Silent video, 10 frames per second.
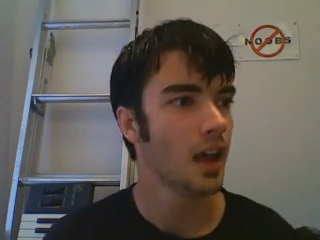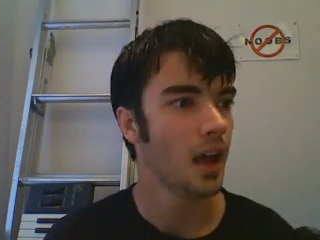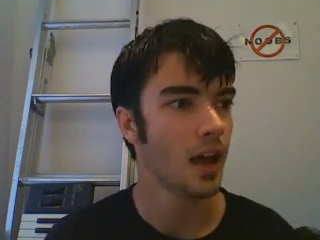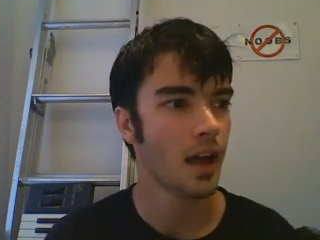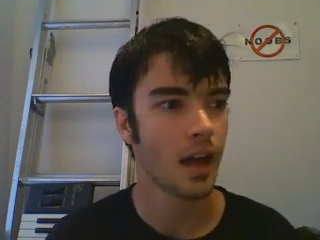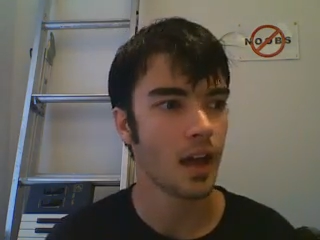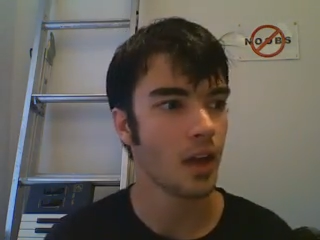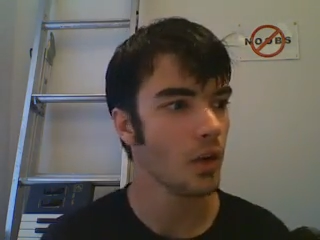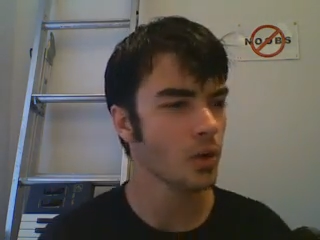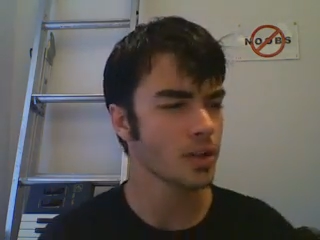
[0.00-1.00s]

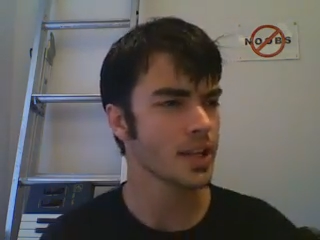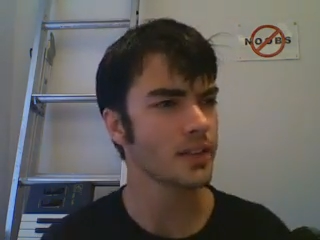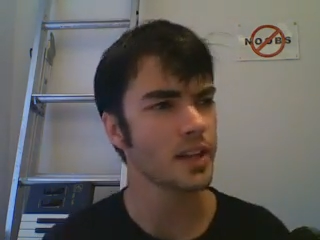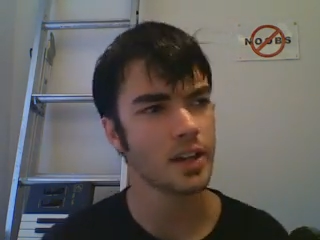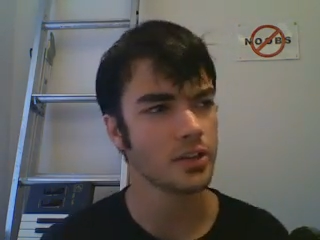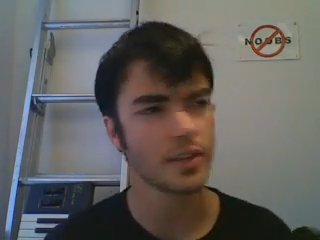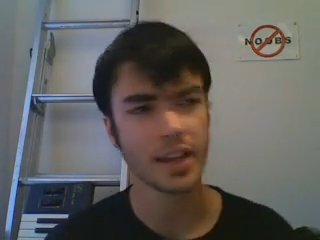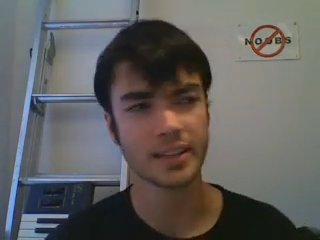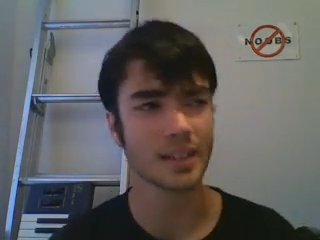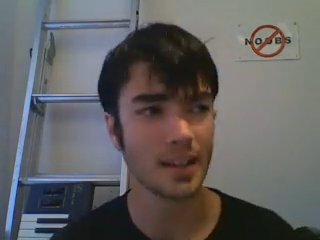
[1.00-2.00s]
7800,
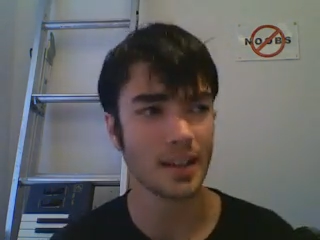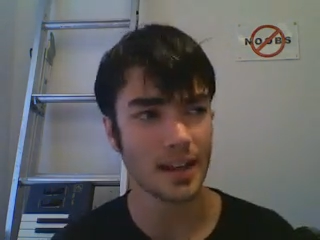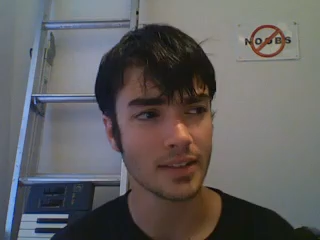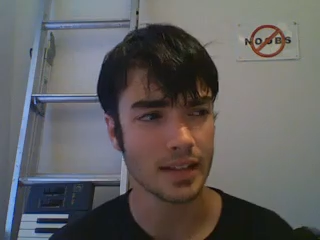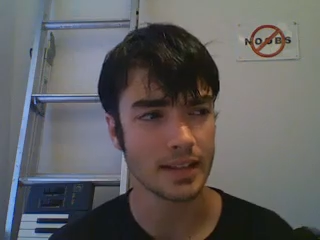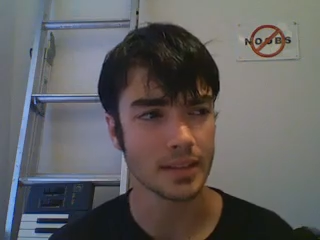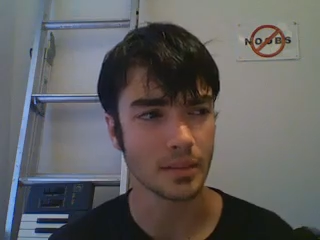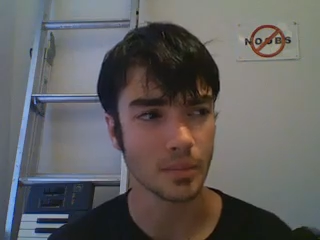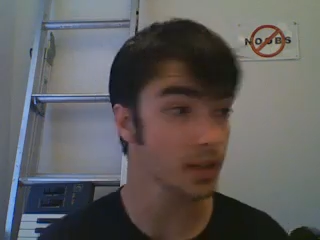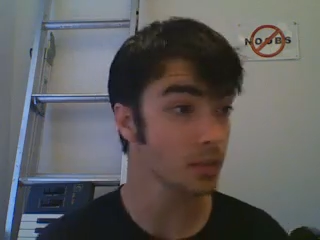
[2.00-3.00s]
that's slightly outdated,
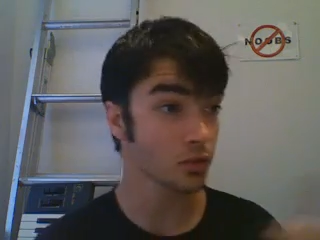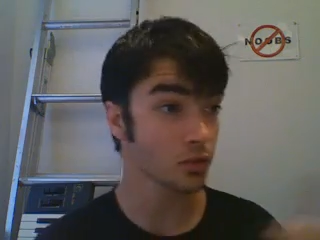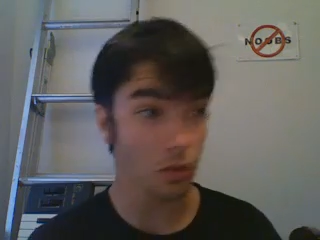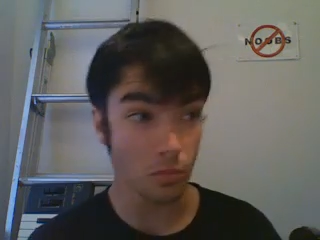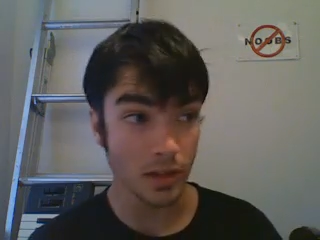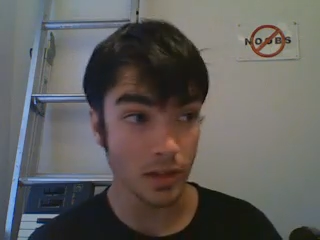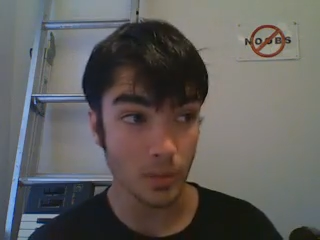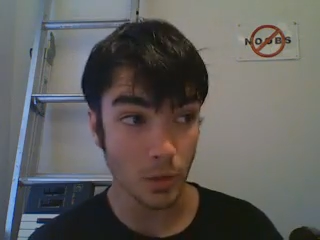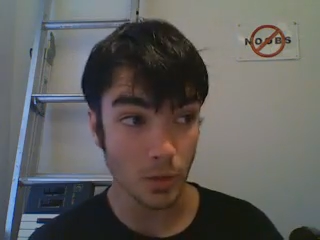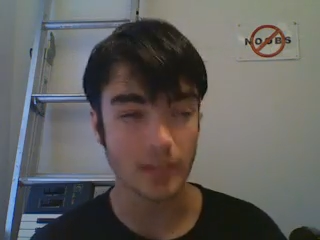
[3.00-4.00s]
but it was good when you
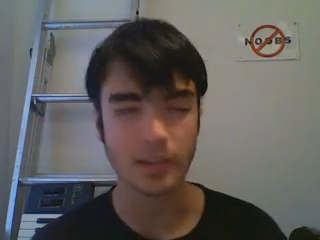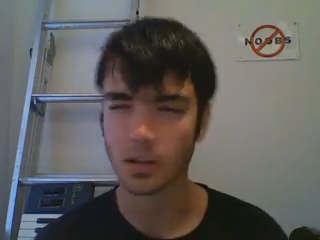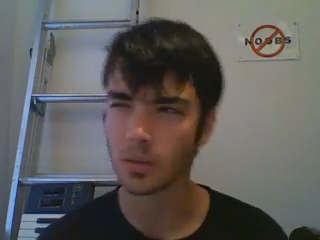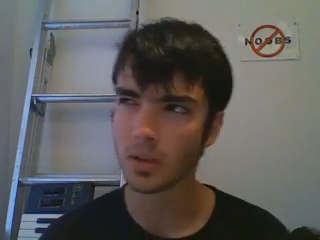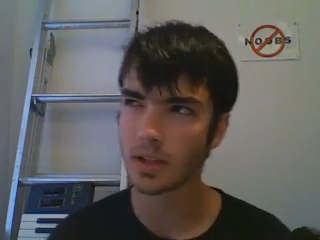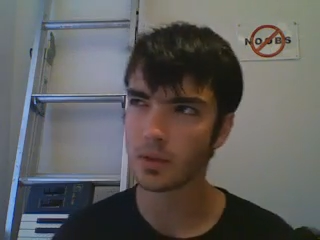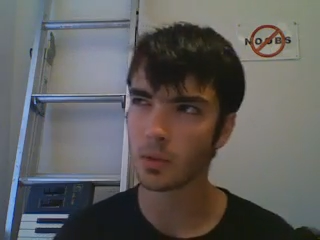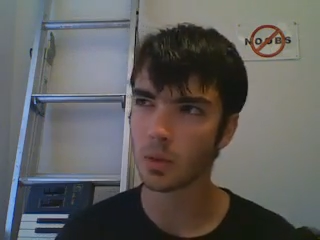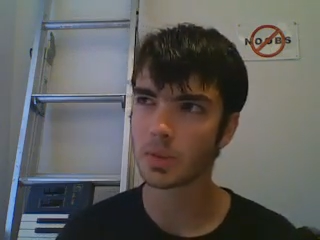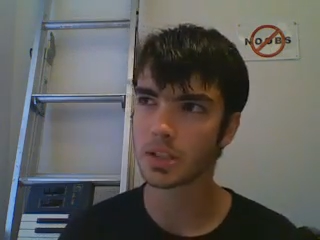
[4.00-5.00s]
bought it, so we'll give you
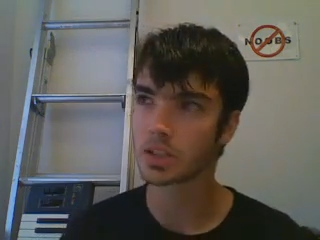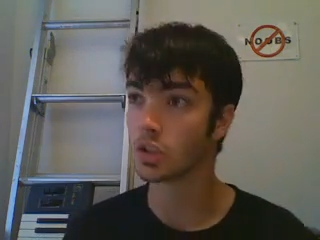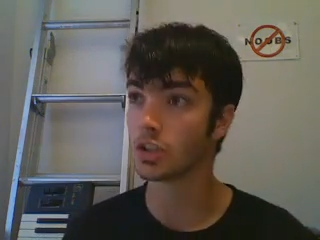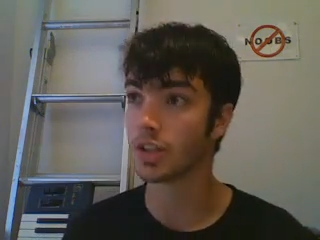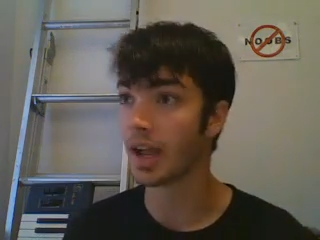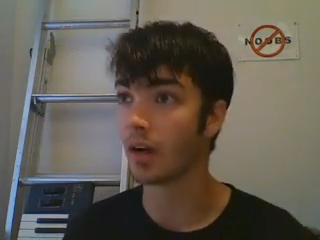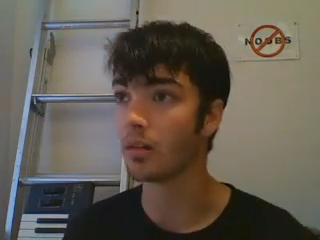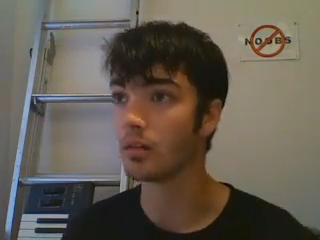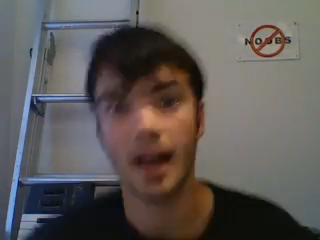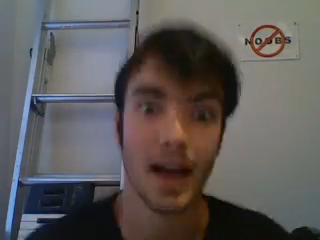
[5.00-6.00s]
one which is good now.
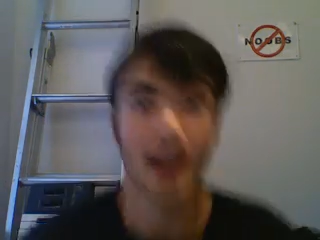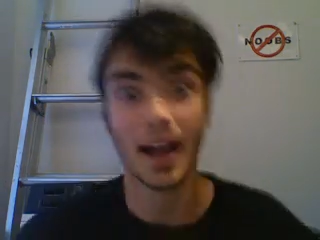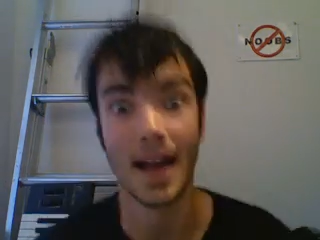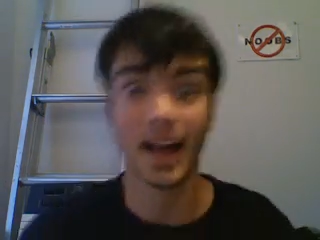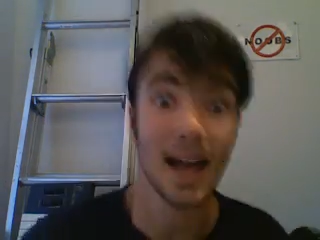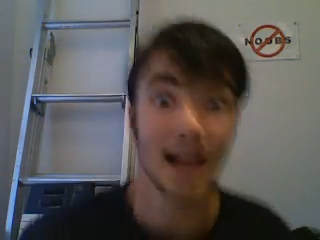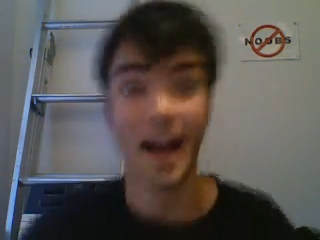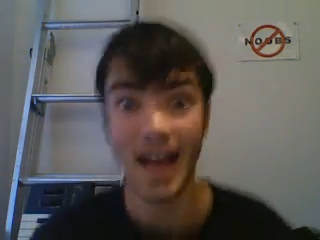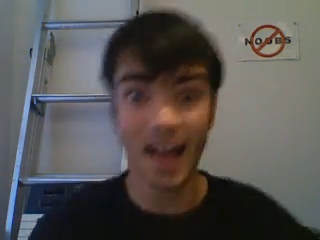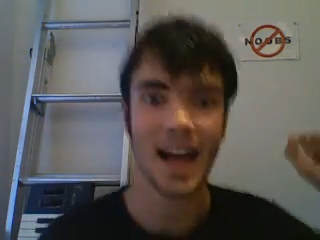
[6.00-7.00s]

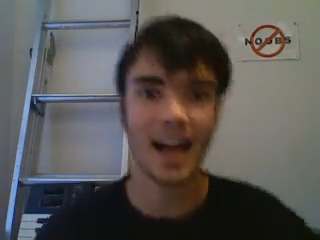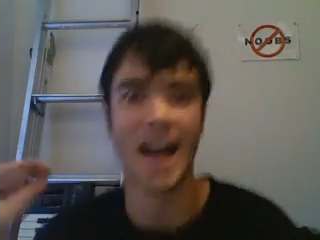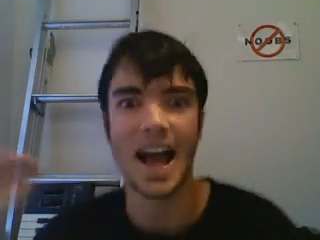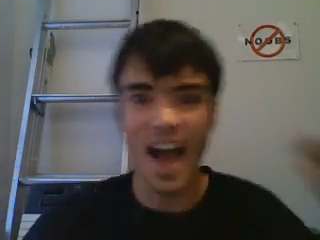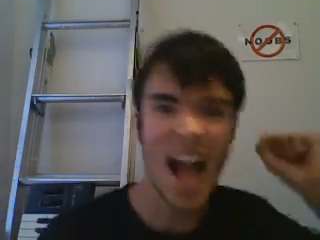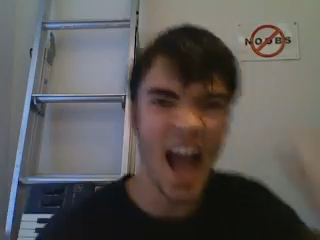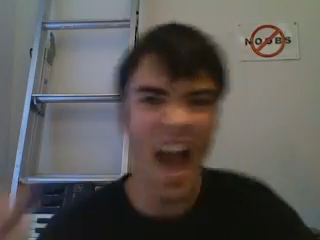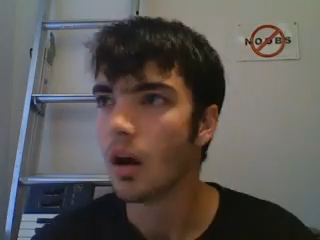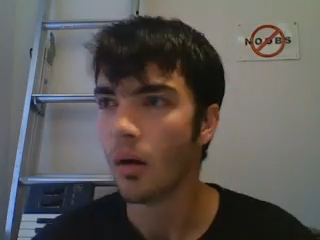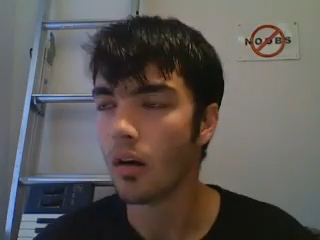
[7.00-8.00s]
Oh,
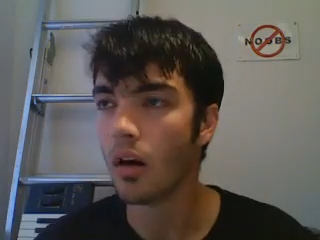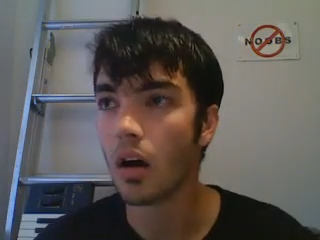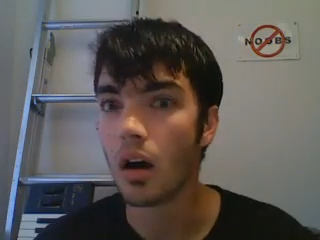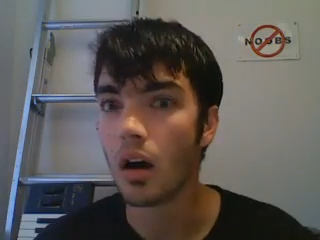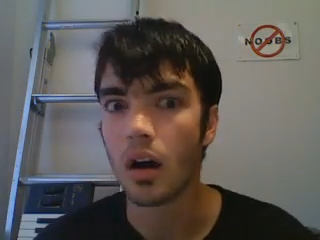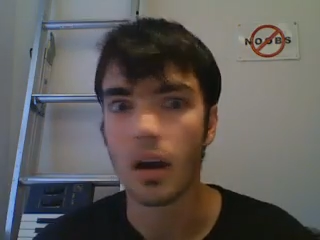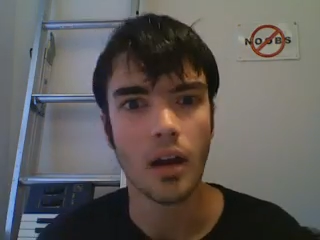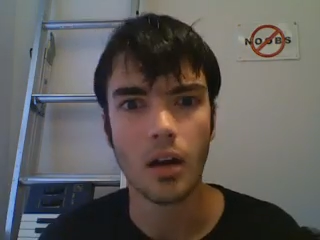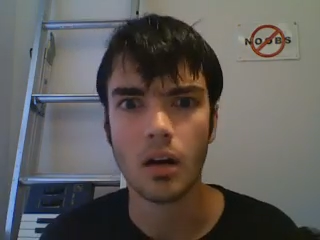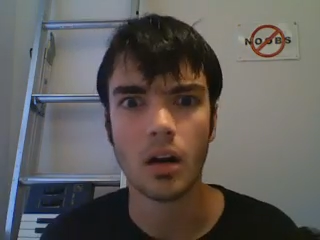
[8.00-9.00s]

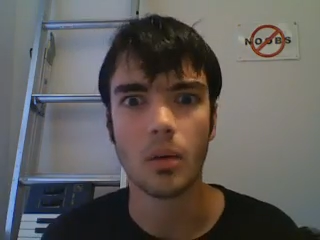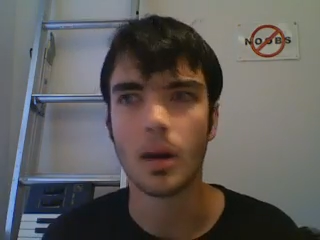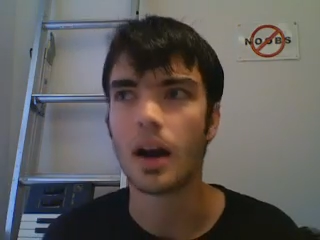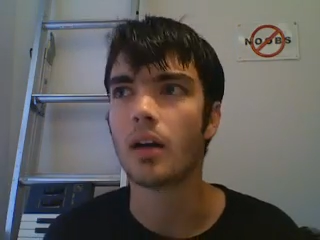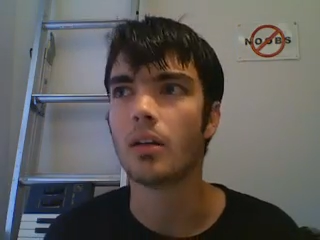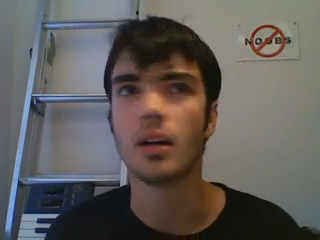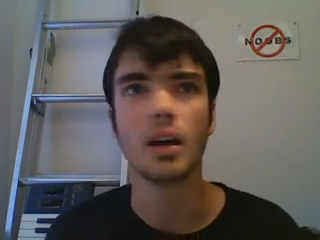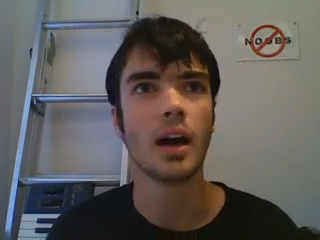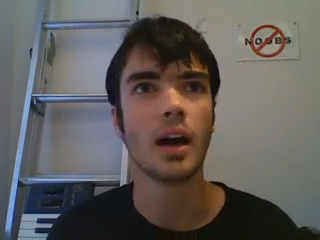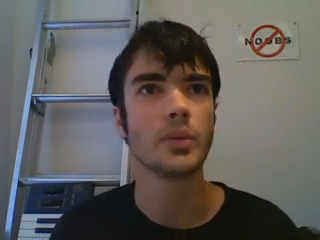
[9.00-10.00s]
wow.
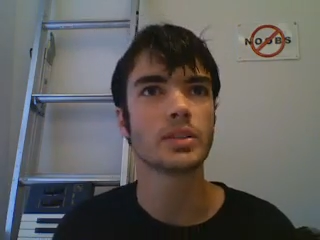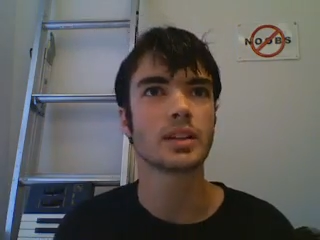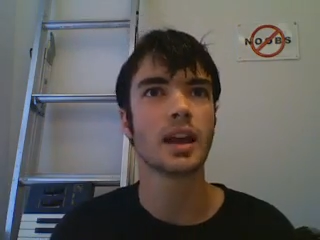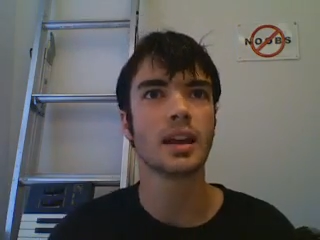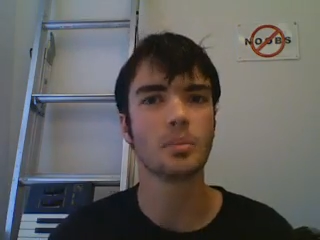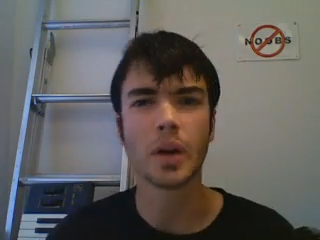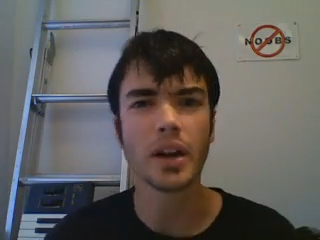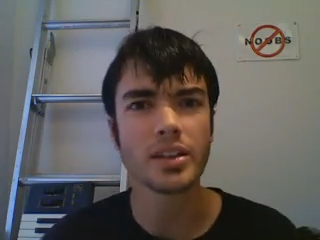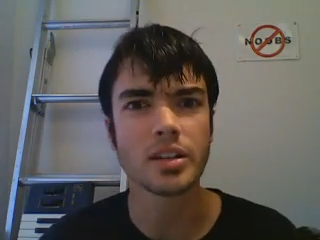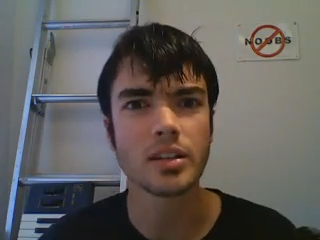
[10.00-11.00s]
And
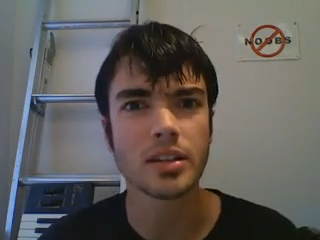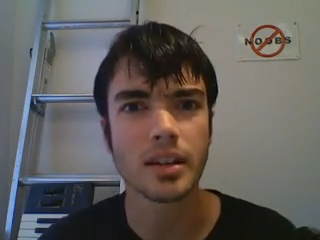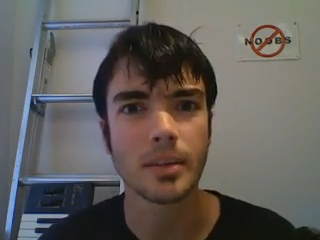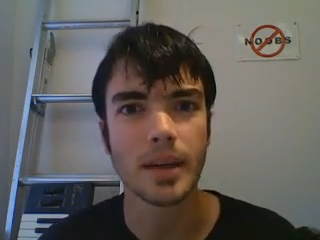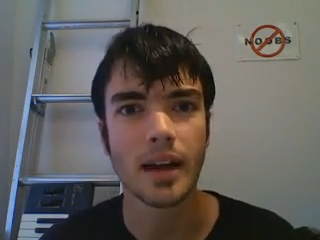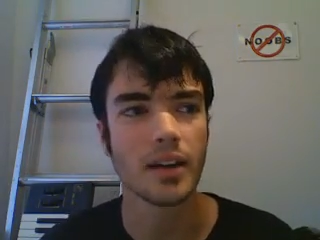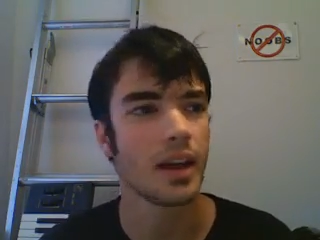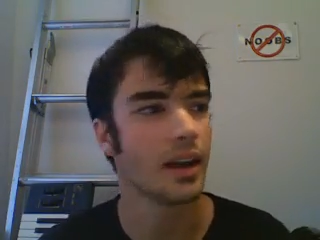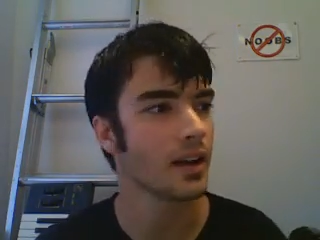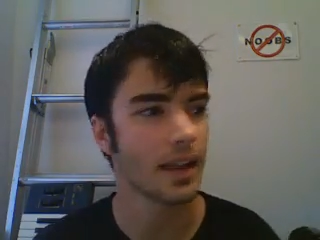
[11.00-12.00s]
Bioshock is coming out,
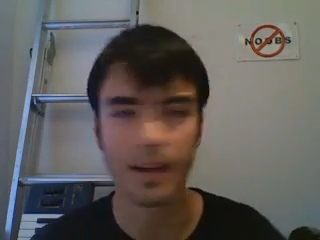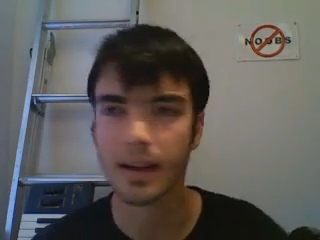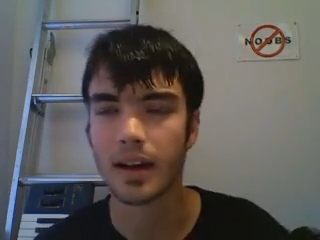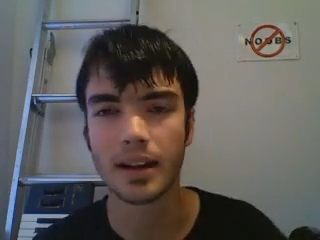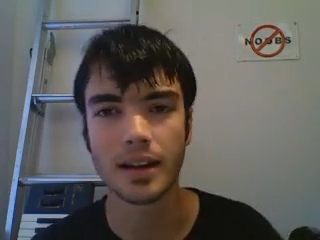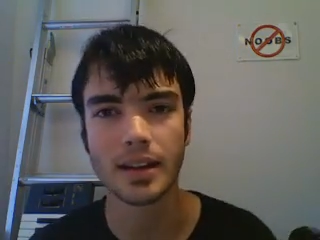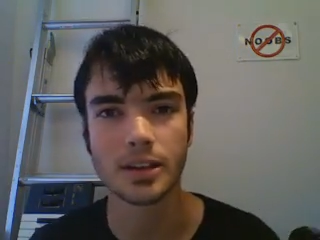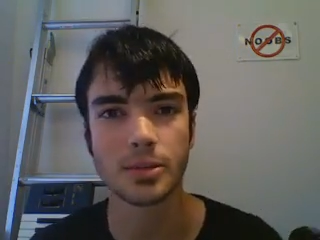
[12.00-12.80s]
and I'll get that card like next